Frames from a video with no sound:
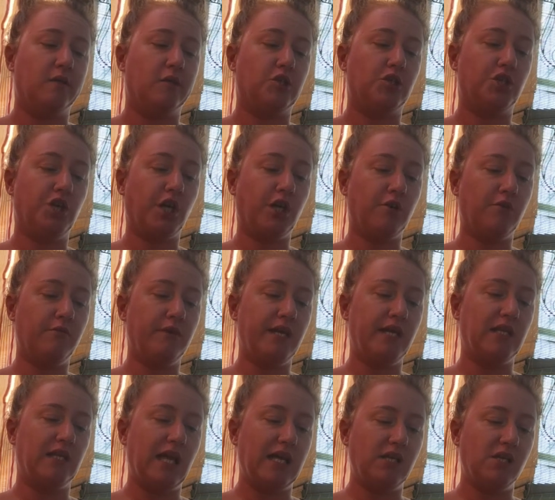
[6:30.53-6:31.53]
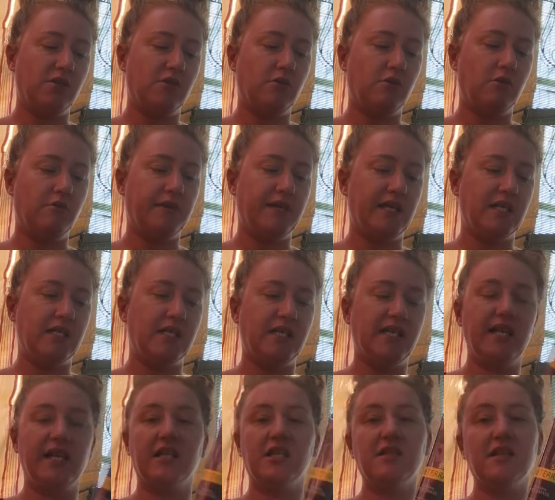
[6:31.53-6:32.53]
chicory, lentil, green
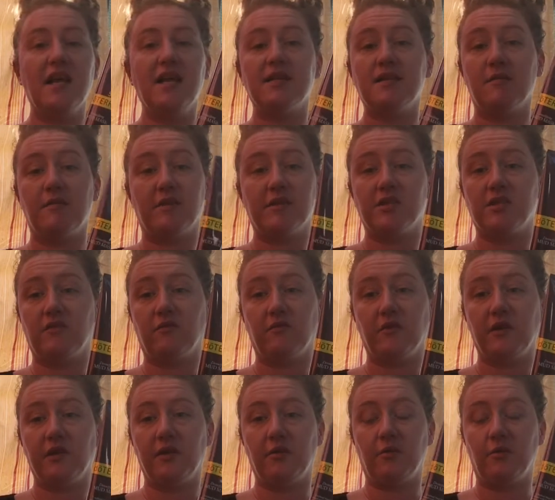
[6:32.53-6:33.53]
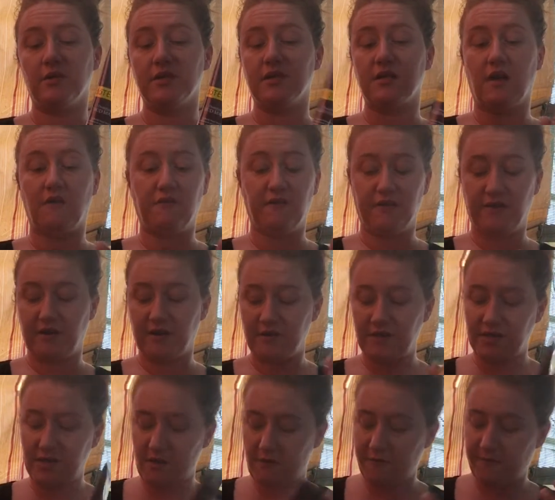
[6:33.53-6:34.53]
tea. It just has a bunch of really cool stuff in there.
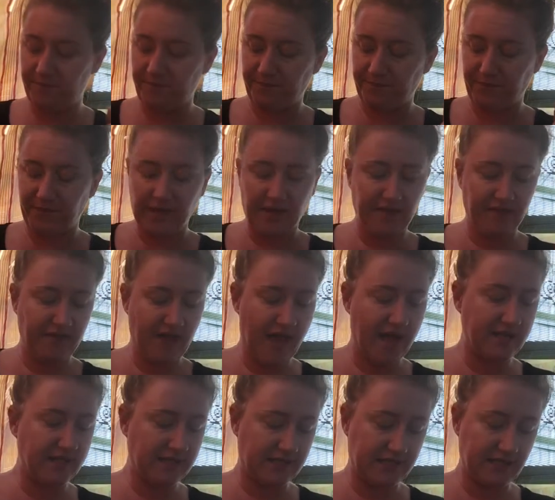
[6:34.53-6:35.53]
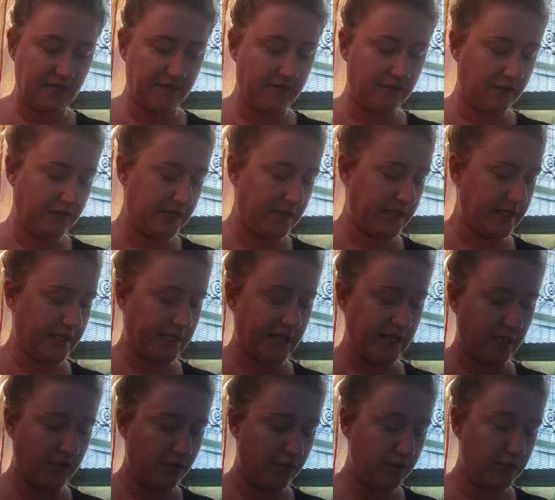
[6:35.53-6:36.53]
So that's definitely going to
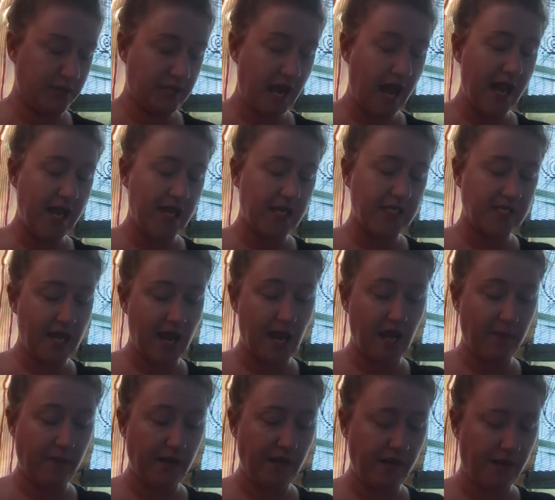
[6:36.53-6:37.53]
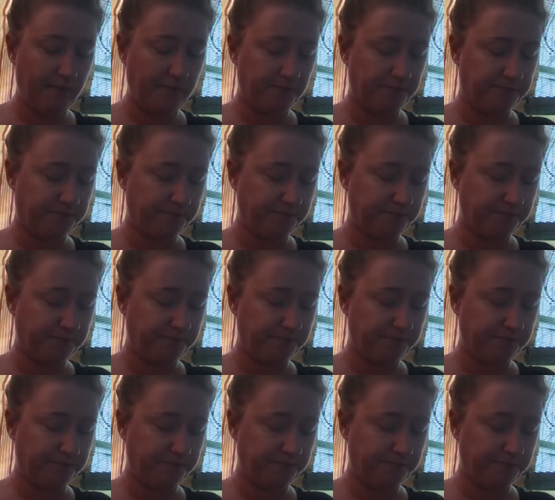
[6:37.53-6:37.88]
get used ASAP.